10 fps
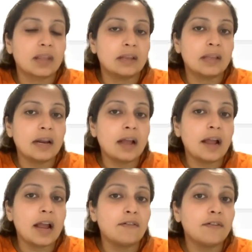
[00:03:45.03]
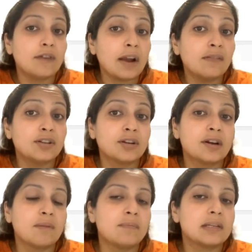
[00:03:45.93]
Then I have a 5-digit
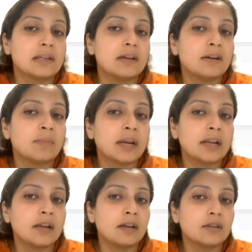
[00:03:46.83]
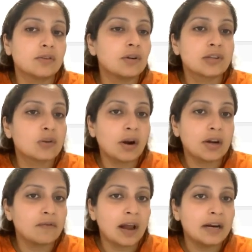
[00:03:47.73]
number still remaining. So it's not
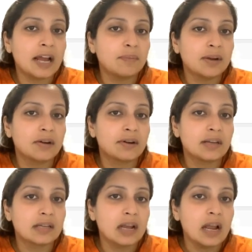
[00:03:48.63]
a valid IP address